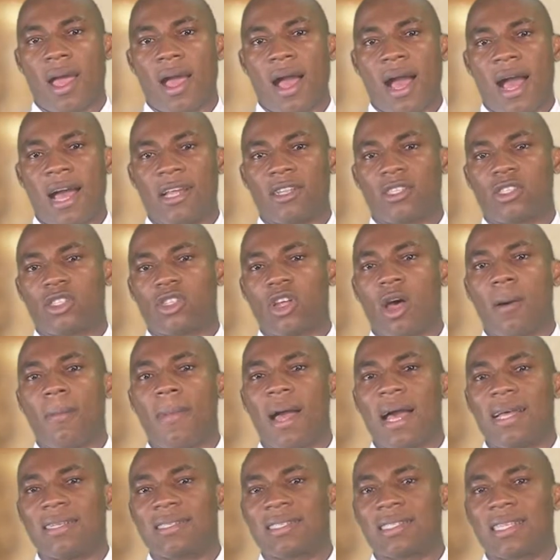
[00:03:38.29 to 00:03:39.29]
and some
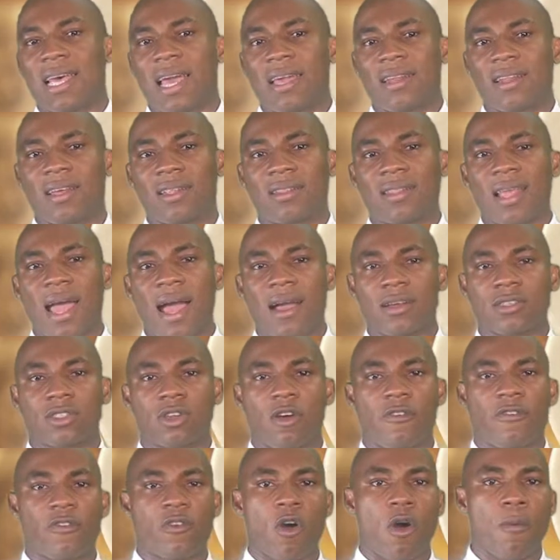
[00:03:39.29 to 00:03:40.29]
assign the task
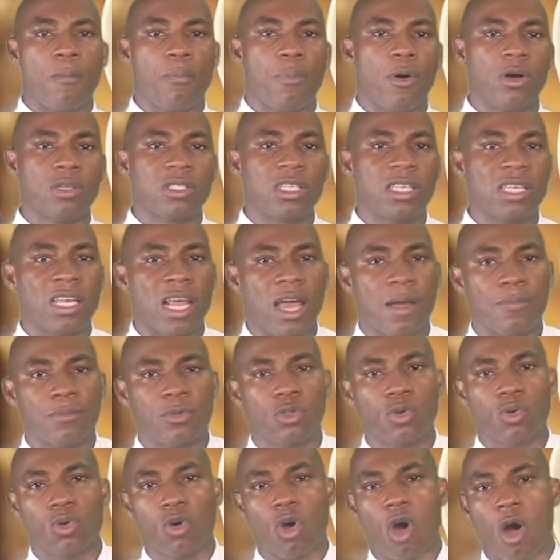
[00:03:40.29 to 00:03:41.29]
of composing them
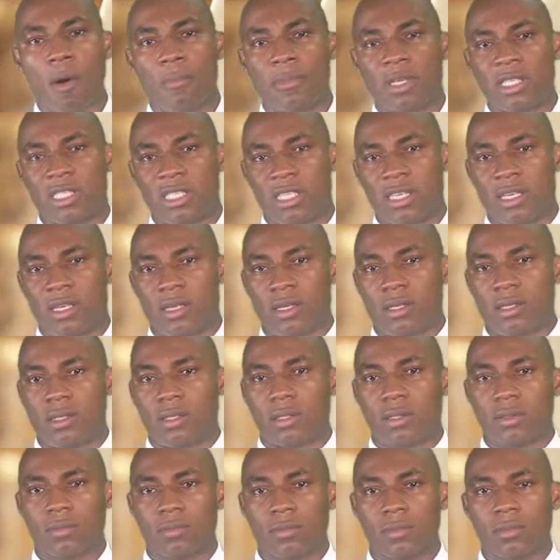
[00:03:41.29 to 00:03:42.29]
to committees.